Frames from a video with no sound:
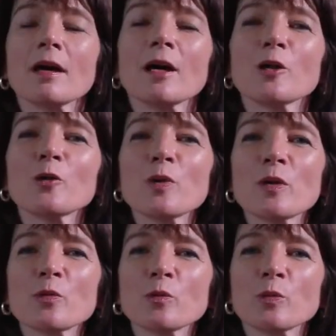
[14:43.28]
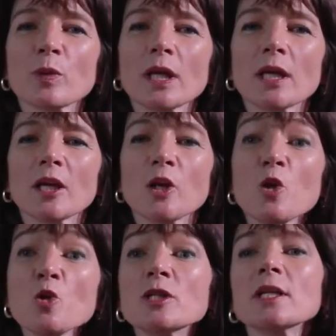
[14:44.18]
A lot of people would be
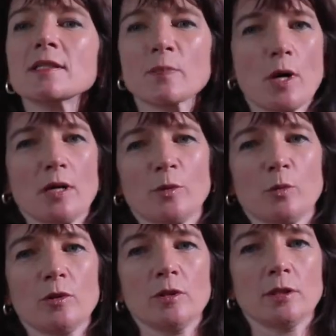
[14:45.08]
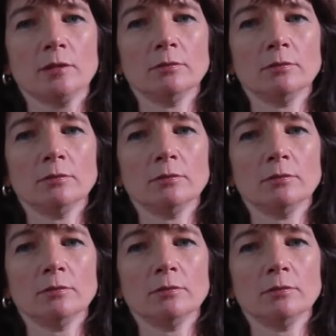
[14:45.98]
hugely inspired by what you do.